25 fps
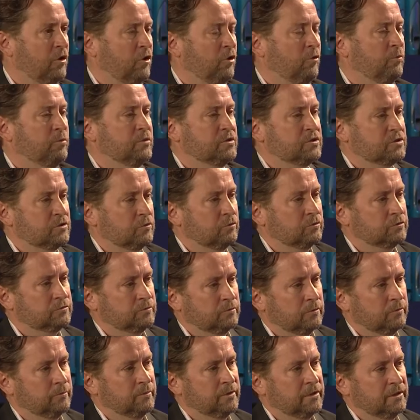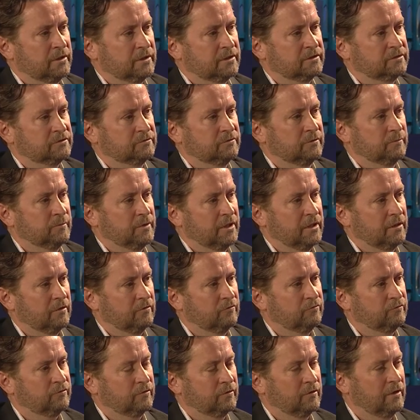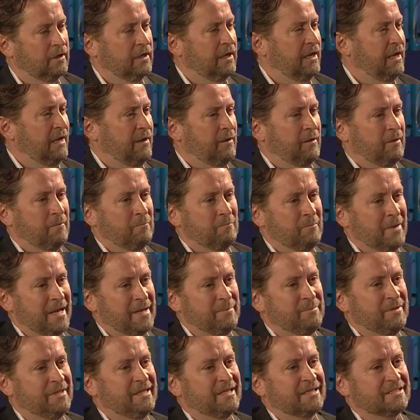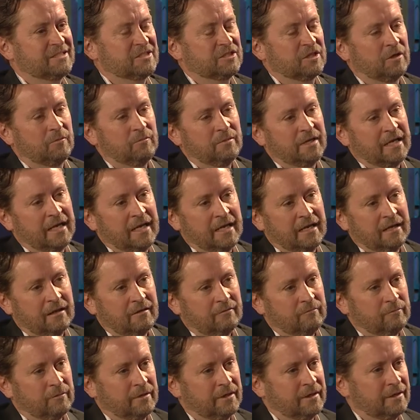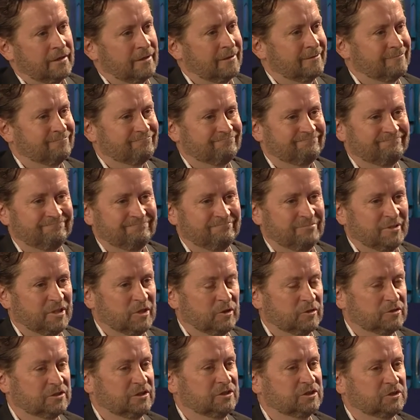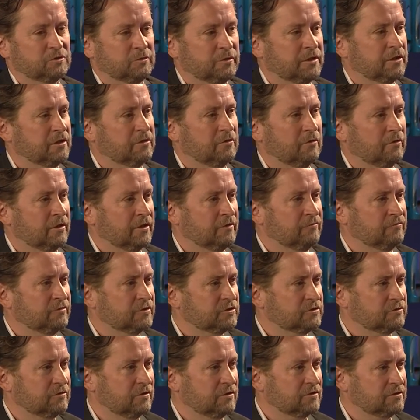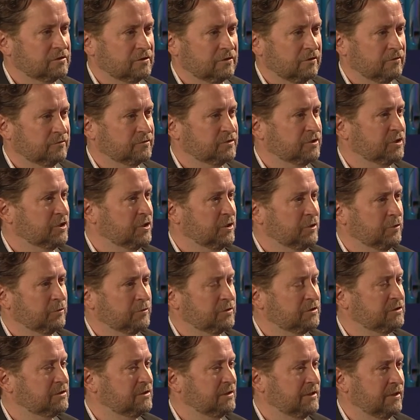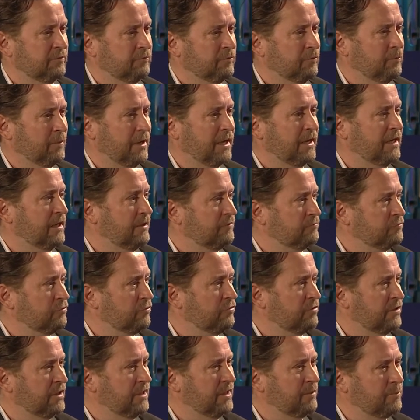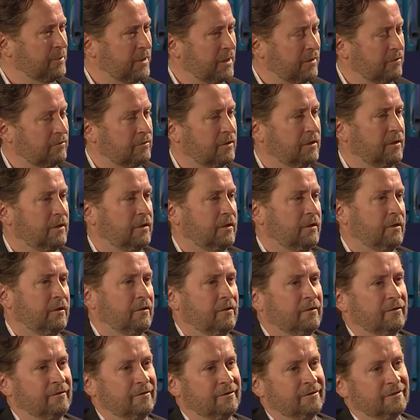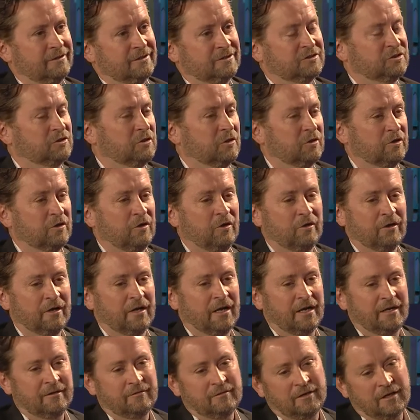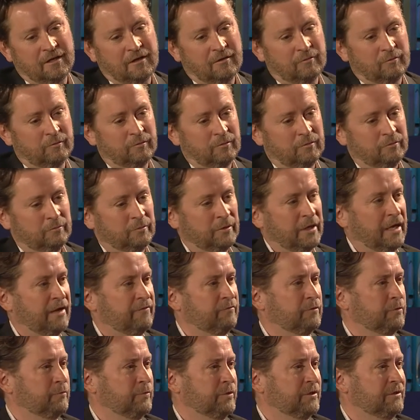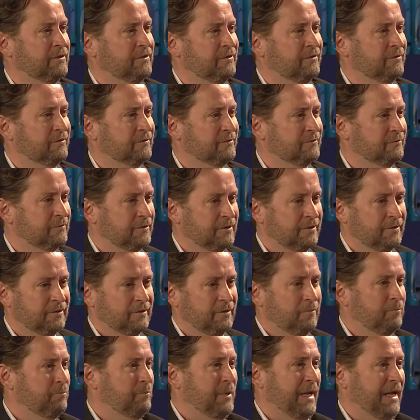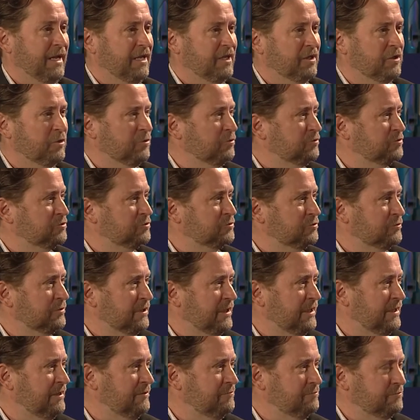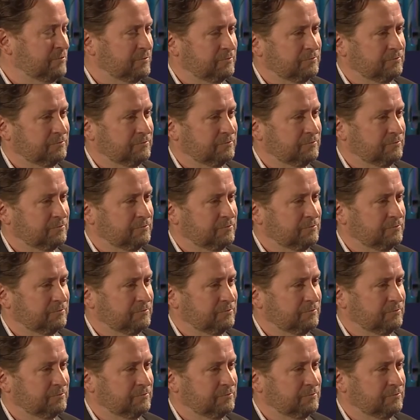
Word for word: open source will be extremely helpful. Maybe there's some layer where, because it's critical infrastructure of security, that we might have to think about. It's not unlike how we have it with banknotes today.